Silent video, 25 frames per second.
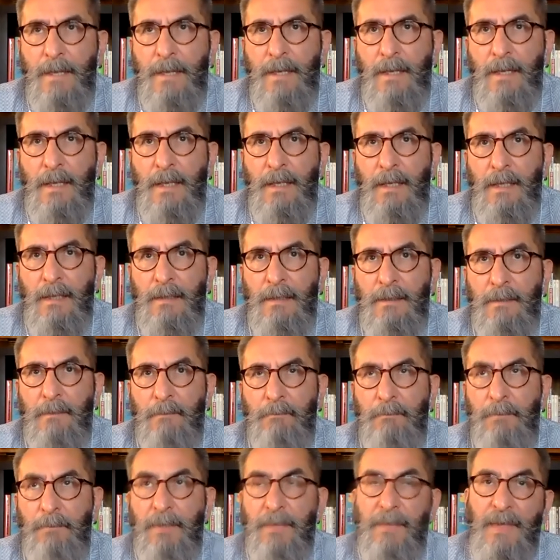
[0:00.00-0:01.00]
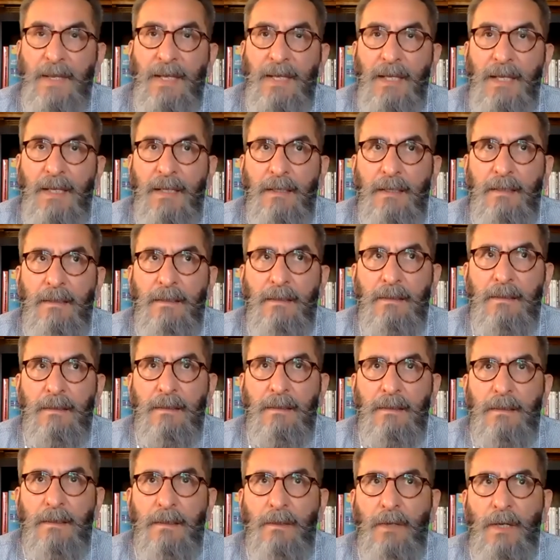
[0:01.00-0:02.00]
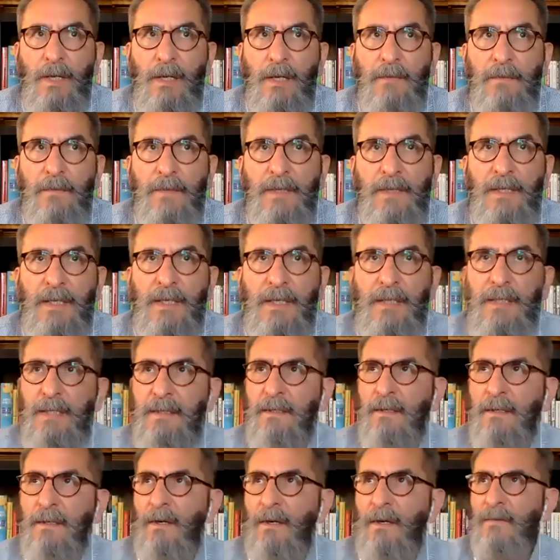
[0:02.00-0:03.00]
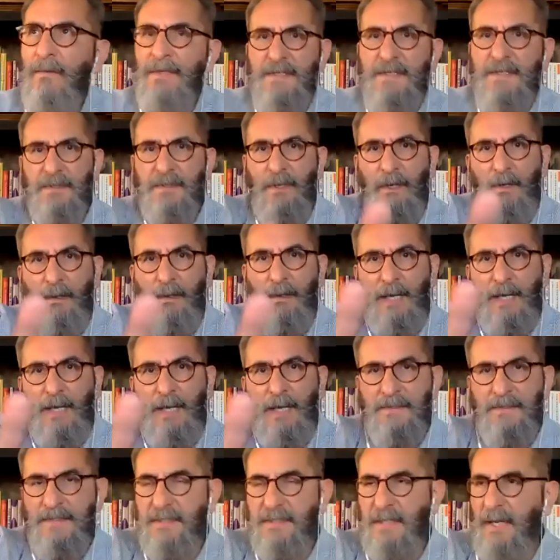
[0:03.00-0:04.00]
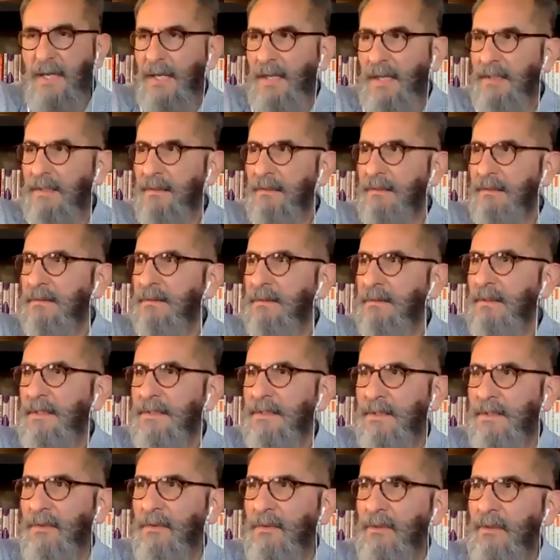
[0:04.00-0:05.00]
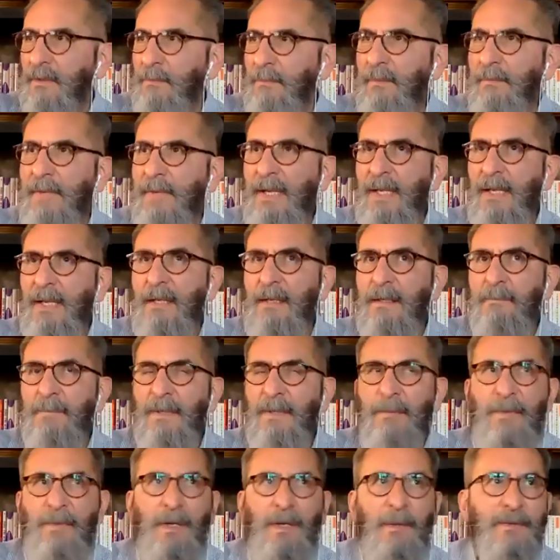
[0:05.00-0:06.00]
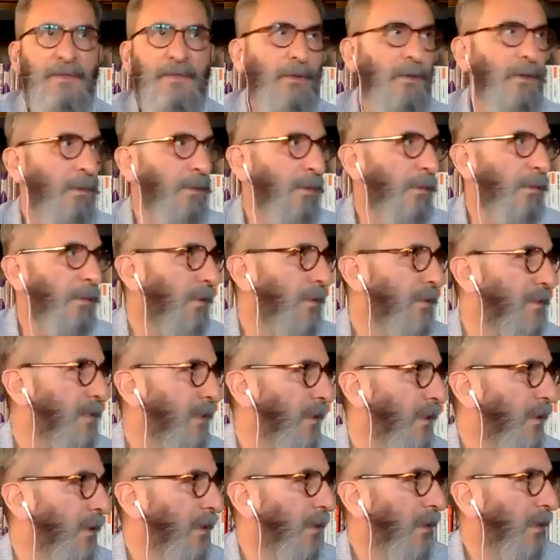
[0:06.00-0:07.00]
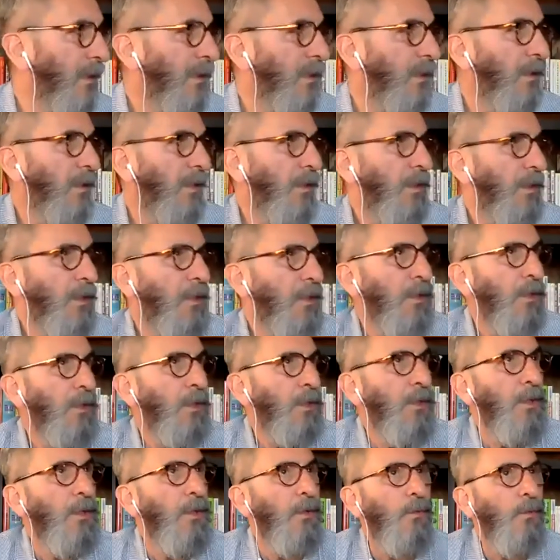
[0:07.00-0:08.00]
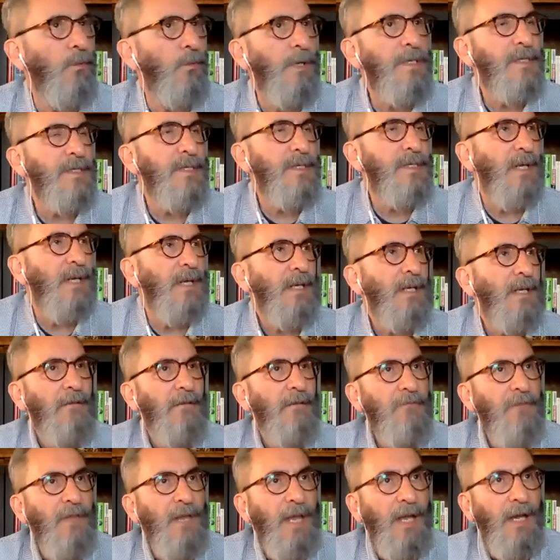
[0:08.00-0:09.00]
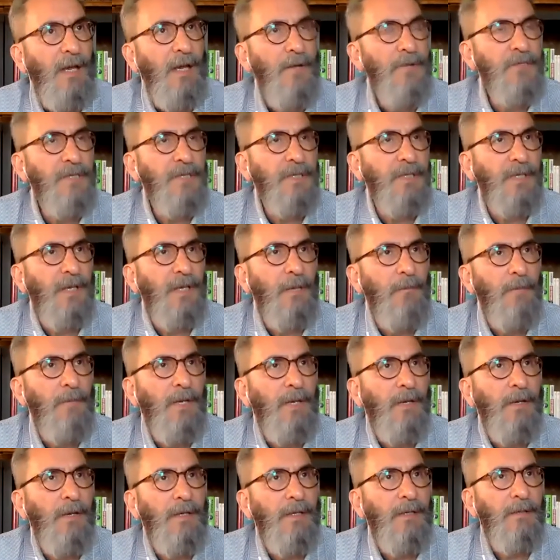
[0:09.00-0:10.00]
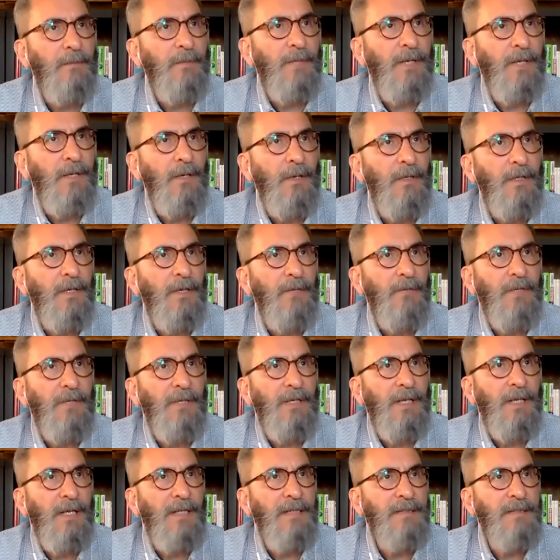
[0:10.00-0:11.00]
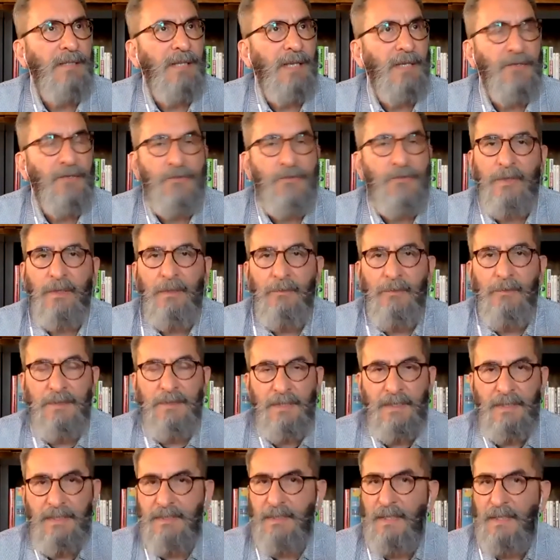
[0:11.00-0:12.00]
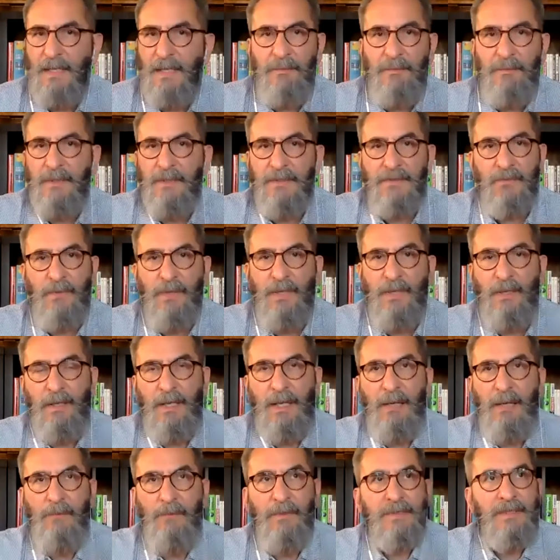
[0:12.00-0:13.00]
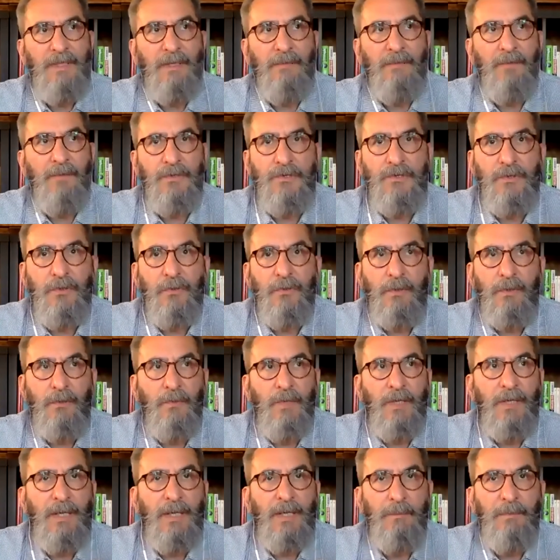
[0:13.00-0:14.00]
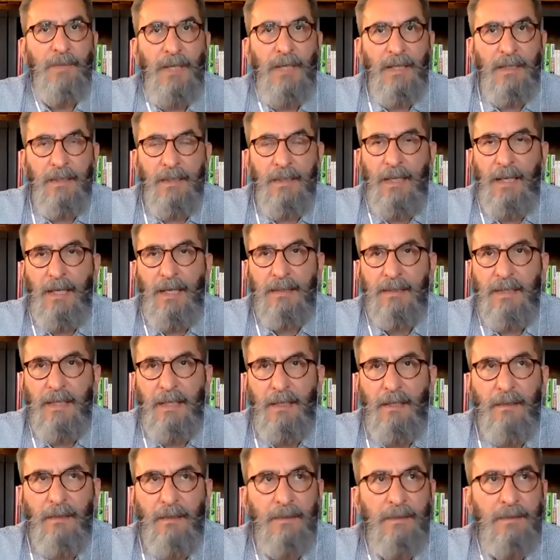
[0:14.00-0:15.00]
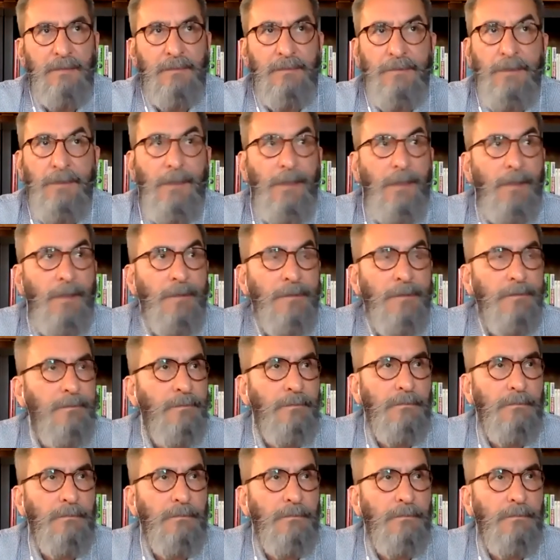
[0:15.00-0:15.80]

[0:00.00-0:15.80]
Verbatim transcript: And but then thinking that oh this is all outside and he's a horrible man and my mom's a horrible person once i left the house and got married on my own i realized that trigger was inside me as well i was never sure when i might act out and you know